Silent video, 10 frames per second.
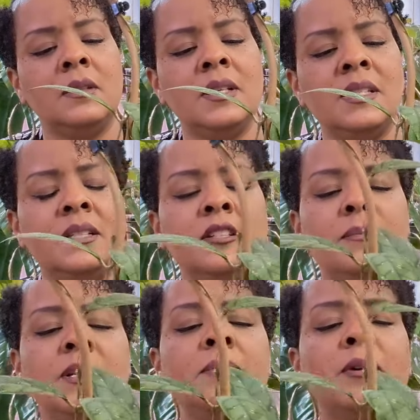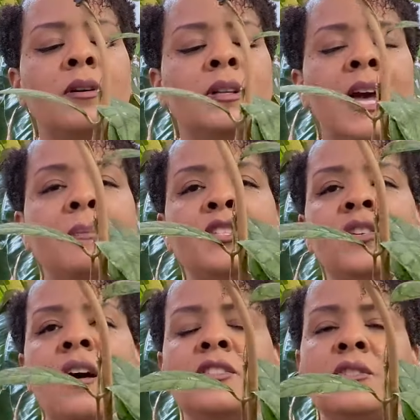just a little bit of perlite, but
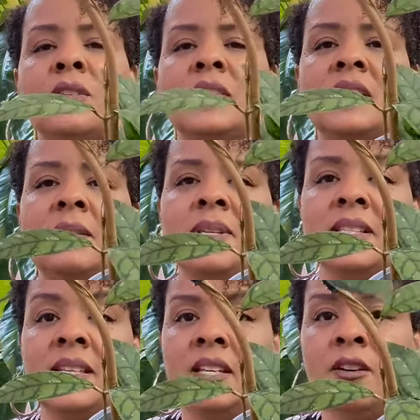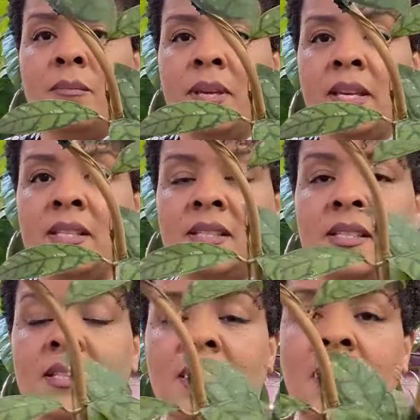you're also going to see mosquito
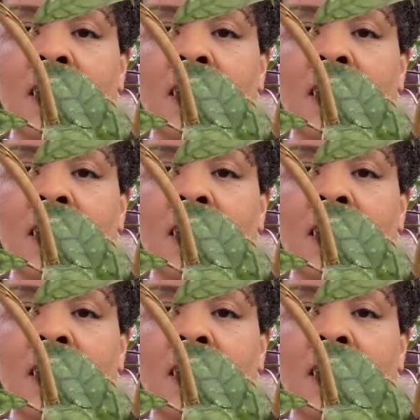bits.